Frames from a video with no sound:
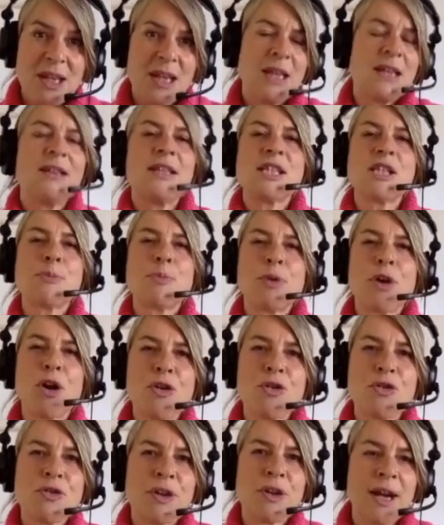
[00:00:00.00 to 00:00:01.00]
This
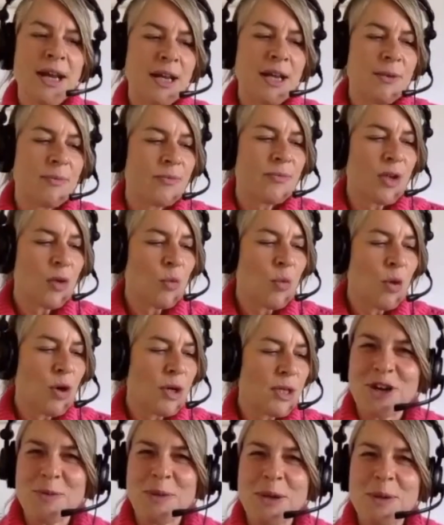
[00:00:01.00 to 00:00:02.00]
program
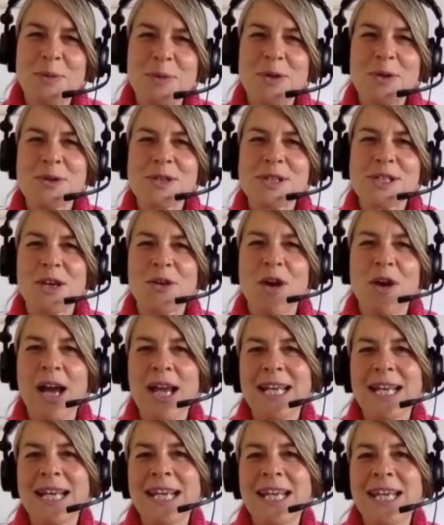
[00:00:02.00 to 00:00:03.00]
was 3 people, so
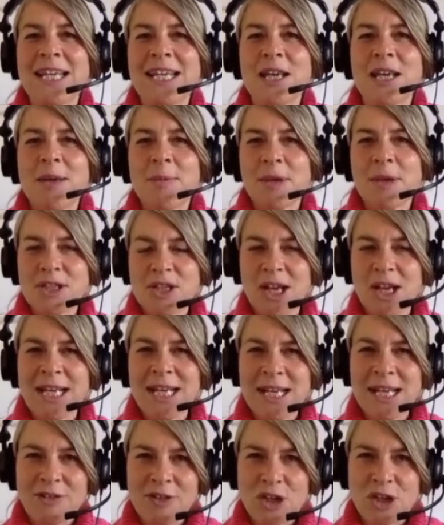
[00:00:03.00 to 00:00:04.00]
I led, because I had
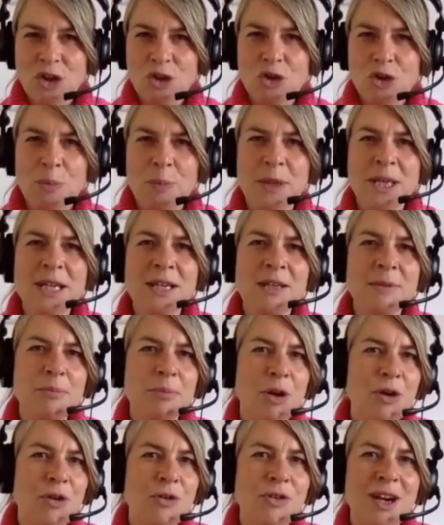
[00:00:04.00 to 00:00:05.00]
led the European
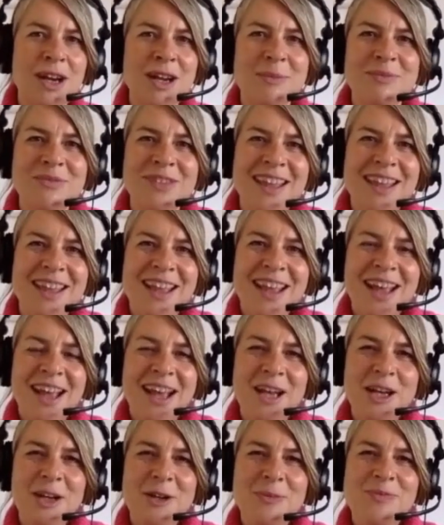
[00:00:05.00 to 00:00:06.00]
program,
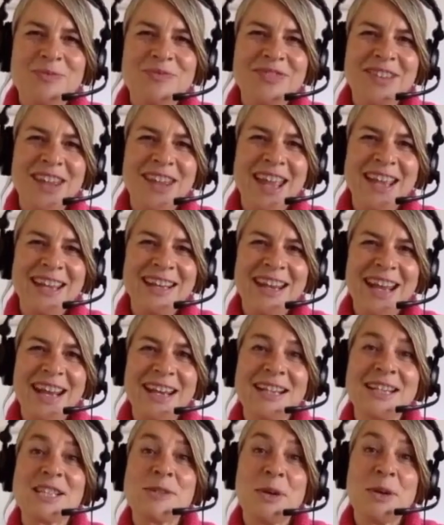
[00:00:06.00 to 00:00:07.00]
and had
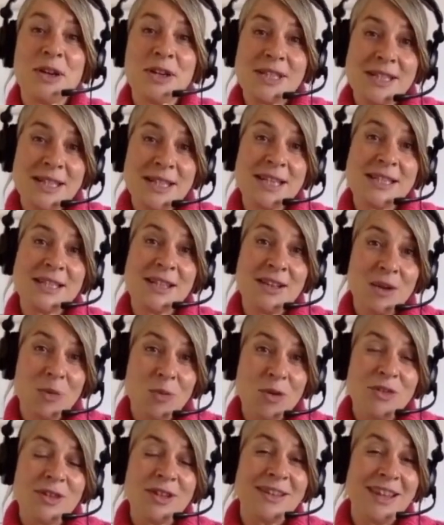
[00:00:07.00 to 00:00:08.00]
experience there, so they
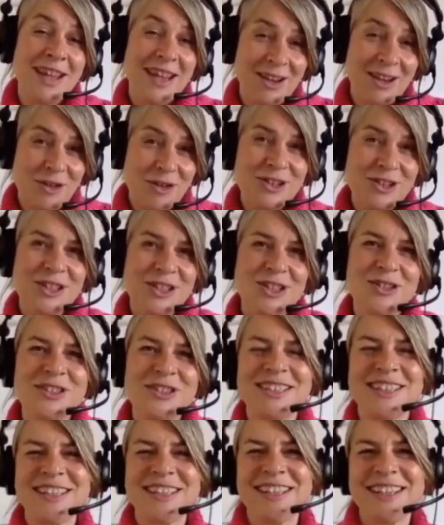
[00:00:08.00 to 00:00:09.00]
wanted that
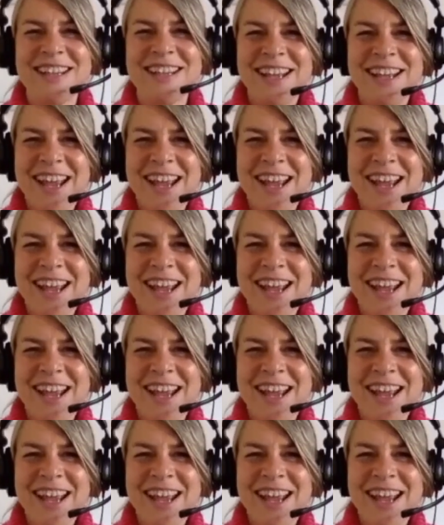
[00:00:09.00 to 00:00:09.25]
continuity.